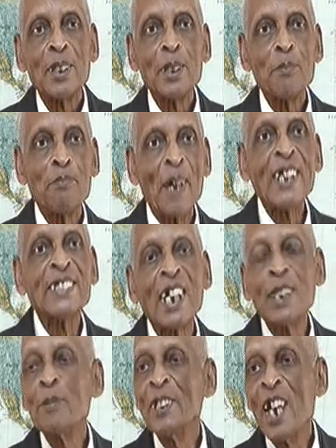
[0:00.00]
It might not
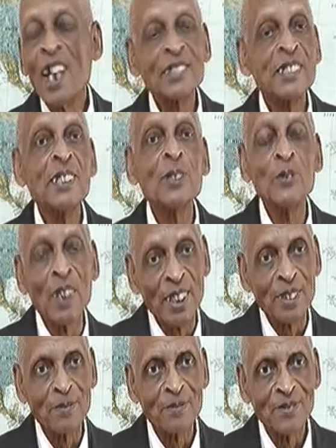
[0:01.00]
have belonged to either
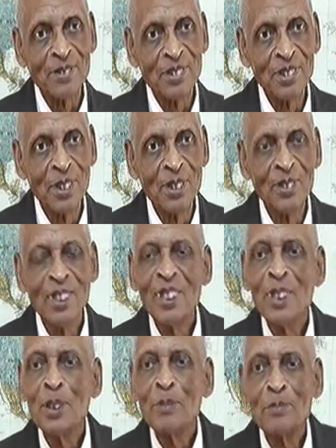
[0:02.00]
one, you know,
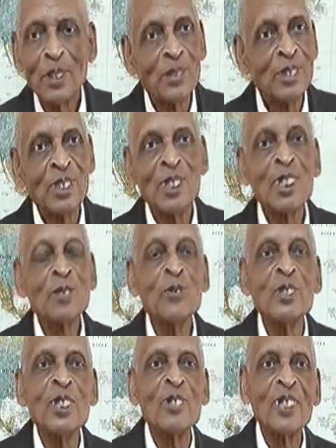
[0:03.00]
but the judge
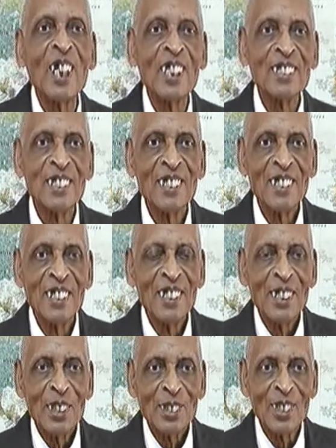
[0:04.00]
would know that.
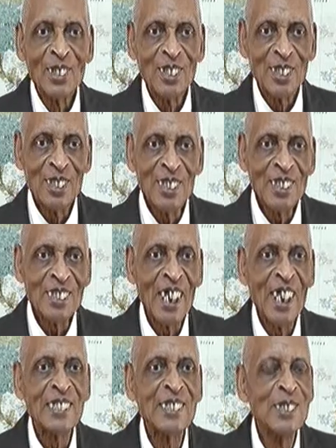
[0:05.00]
So the judge
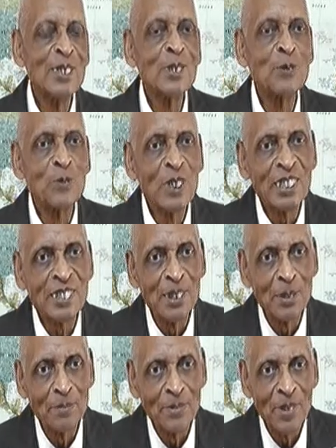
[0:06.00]
has to use
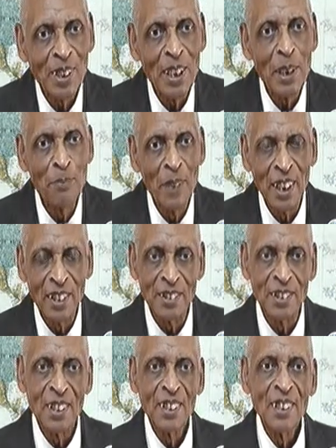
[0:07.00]
wisdom in making
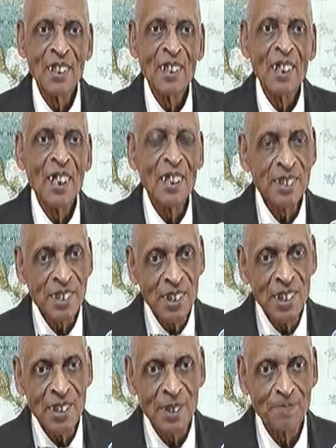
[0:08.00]
a
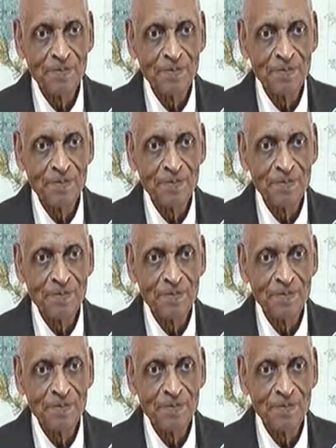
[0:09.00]
decision.